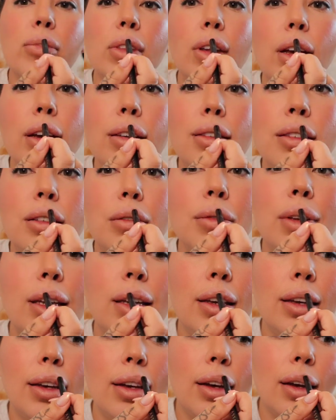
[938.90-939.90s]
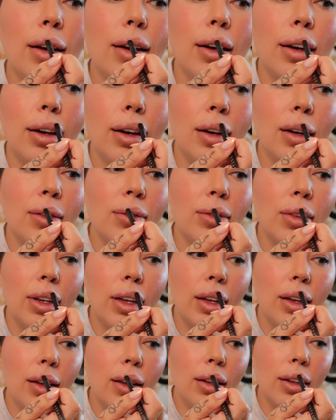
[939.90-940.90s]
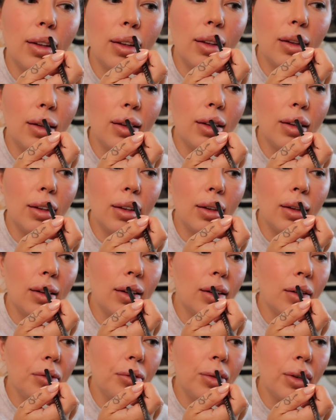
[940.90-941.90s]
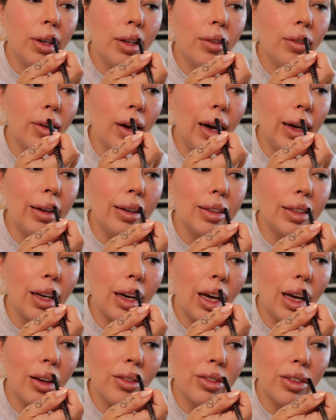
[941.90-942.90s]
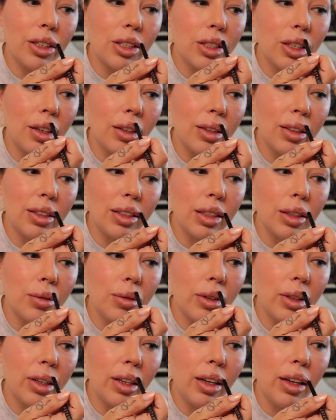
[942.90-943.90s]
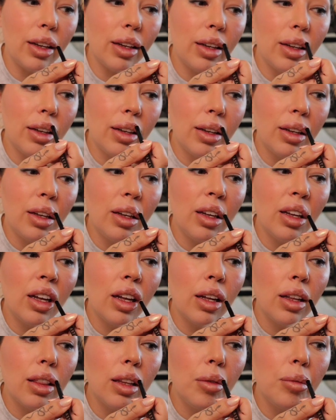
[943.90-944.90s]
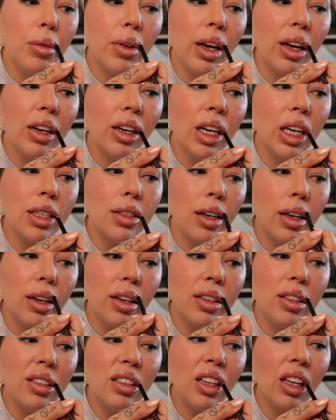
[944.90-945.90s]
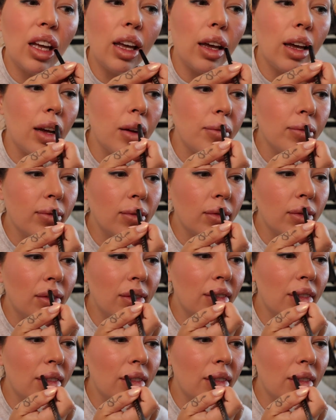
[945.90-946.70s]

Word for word: I used to be um, pretty ride or die for Charlotte Tilbury lip liners, and I still am.